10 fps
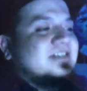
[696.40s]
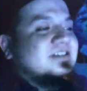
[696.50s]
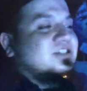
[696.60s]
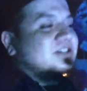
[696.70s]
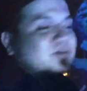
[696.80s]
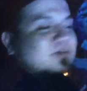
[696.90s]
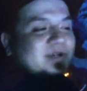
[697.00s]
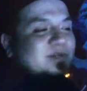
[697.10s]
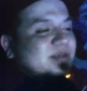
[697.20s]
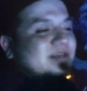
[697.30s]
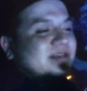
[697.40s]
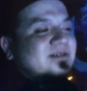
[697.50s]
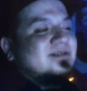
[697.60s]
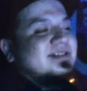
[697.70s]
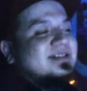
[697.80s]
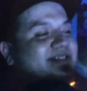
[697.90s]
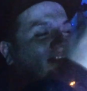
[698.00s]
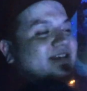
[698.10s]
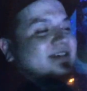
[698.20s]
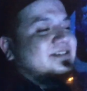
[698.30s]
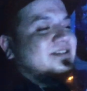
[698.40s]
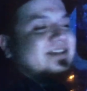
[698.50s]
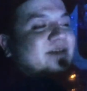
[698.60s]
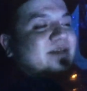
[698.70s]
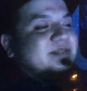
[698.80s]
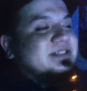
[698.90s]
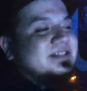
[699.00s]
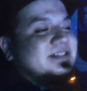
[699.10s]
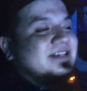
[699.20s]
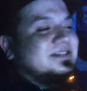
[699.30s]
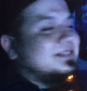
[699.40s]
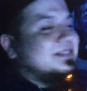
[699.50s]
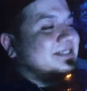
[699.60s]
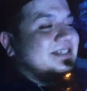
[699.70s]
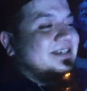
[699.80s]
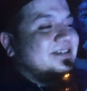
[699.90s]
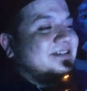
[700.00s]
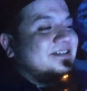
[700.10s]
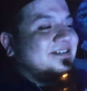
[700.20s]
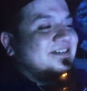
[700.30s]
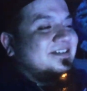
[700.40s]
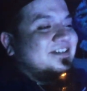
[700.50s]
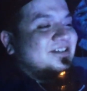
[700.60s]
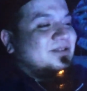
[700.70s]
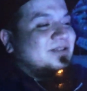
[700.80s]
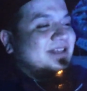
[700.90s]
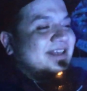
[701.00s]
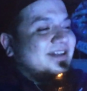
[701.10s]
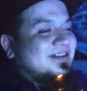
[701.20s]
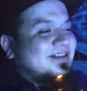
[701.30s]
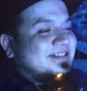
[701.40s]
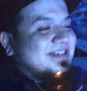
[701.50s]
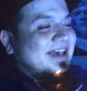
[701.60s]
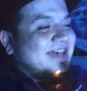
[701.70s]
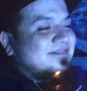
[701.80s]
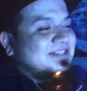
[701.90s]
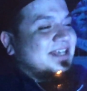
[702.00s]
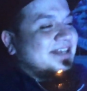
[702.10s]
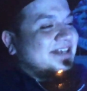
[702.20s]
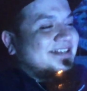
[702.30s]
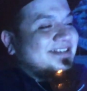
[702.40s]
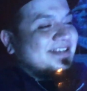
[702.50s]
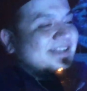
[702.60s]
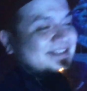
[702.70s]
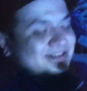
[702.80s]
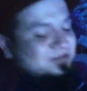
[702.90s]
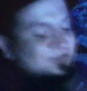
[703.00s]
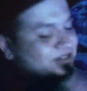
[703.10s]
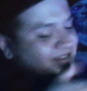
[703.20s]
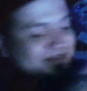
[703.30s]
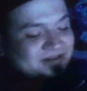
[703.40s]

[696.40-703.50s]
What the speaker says: Just a quick peel, a slice on the opposite sides of the seed. You lay it on its half side, and then you just